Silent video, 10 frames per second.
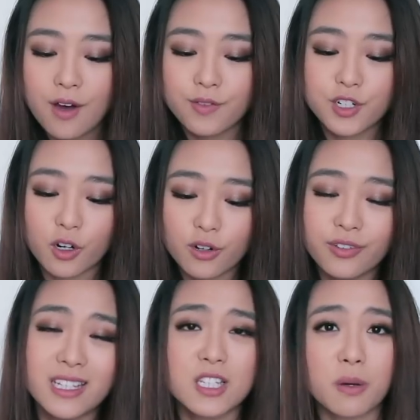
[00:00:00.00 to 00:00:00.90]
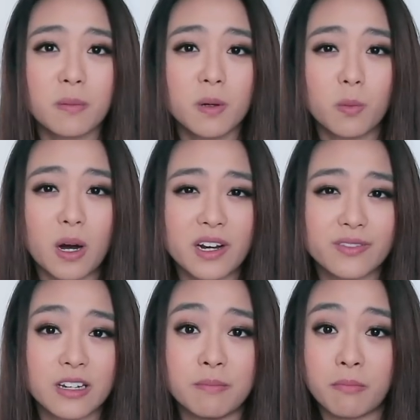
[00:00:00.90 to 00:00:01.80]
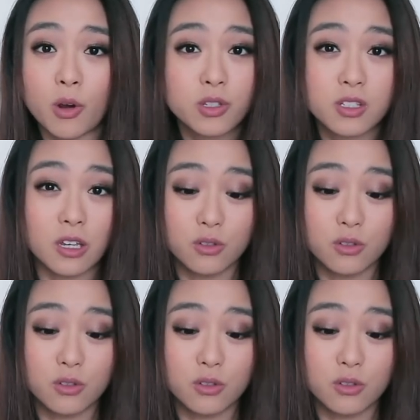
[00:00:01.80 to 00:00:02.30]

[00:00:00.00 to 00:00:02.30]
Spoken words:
Photography, this is probably one of the most